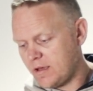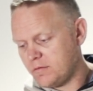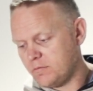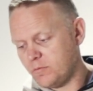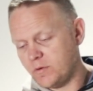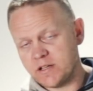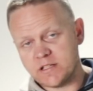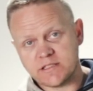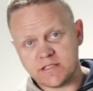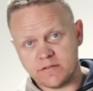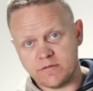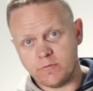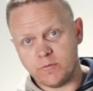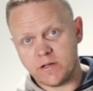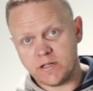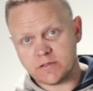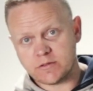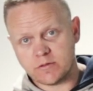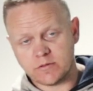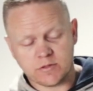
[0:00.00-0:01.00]
when it's
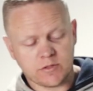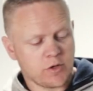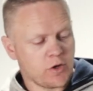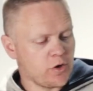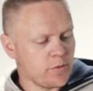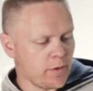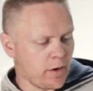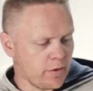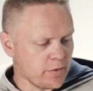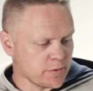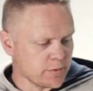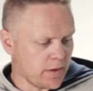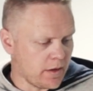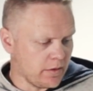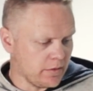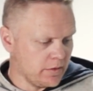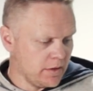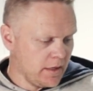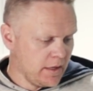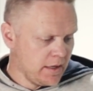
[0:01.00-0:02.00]
on turbo as
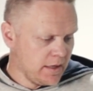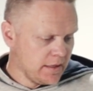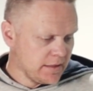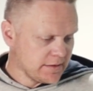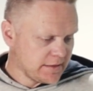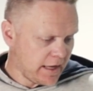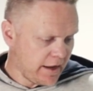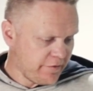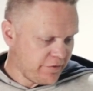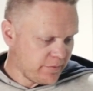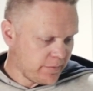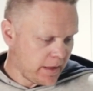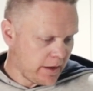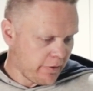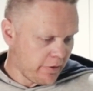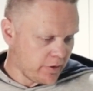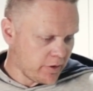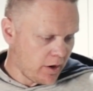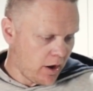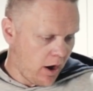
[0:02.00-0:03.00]
well. Down from there
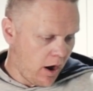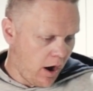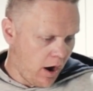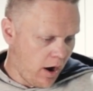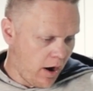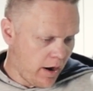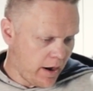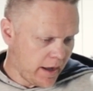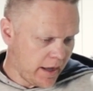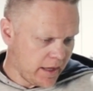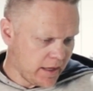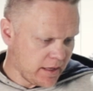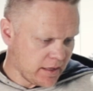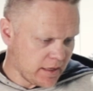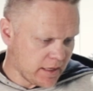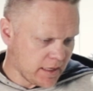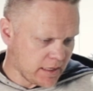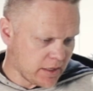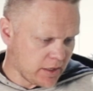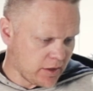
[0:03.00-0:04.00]
on high,
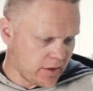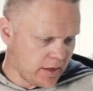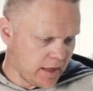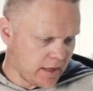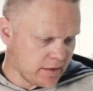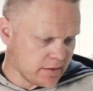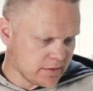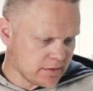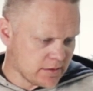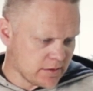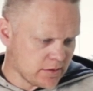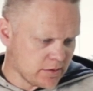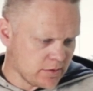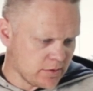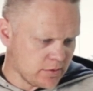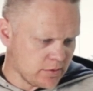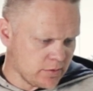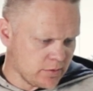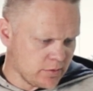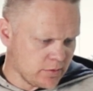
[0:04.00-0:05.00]
you're going to go down
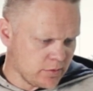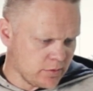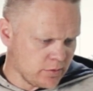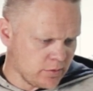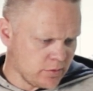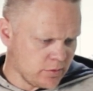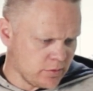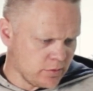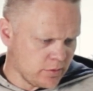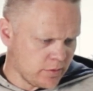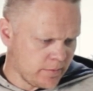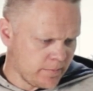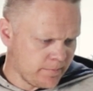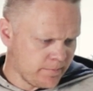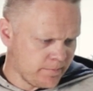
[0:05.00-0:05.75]
to